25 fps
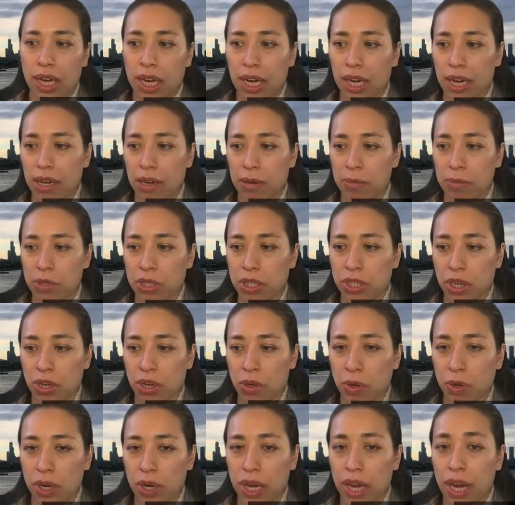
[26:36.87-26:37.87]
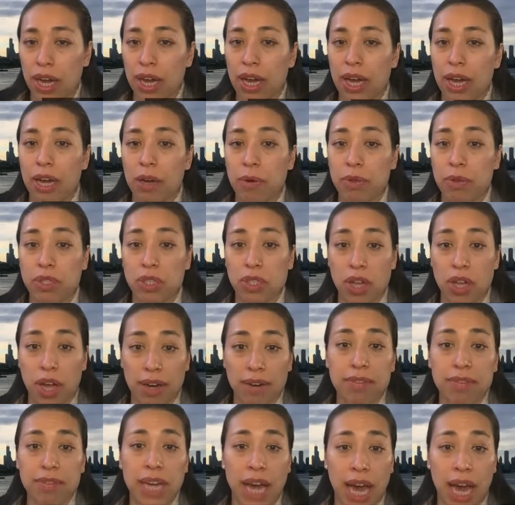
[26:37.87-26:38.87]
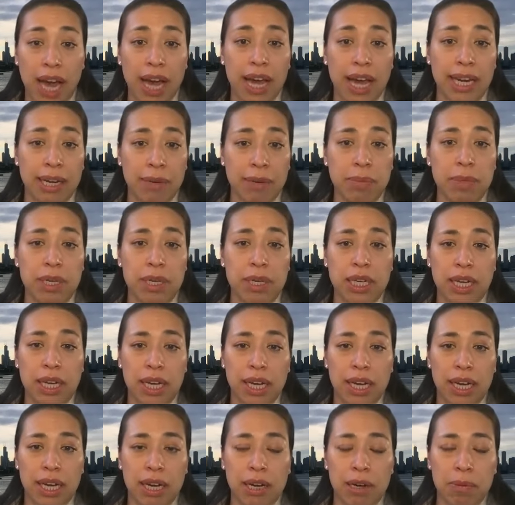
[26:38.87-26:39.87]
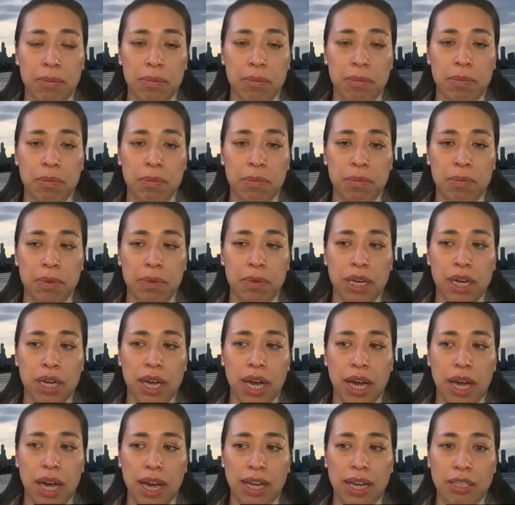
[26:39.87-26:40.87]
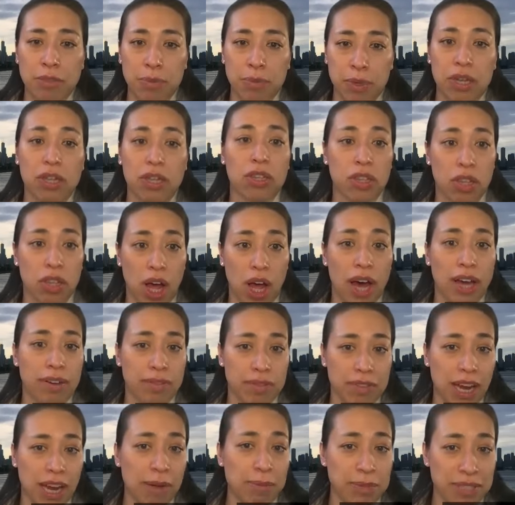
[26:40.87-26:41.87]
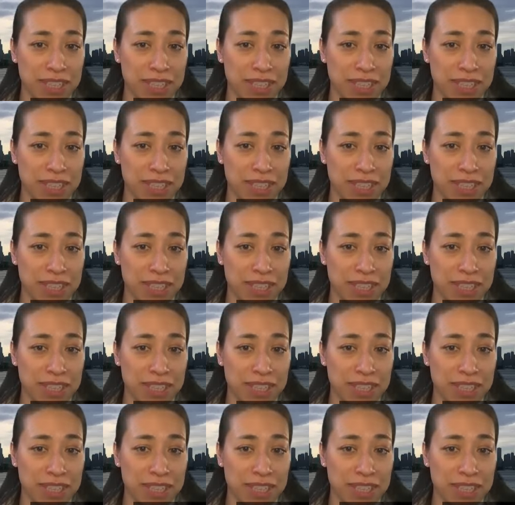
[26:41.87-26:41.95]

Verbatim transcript: um, so it was a lot of time I spent a lot of time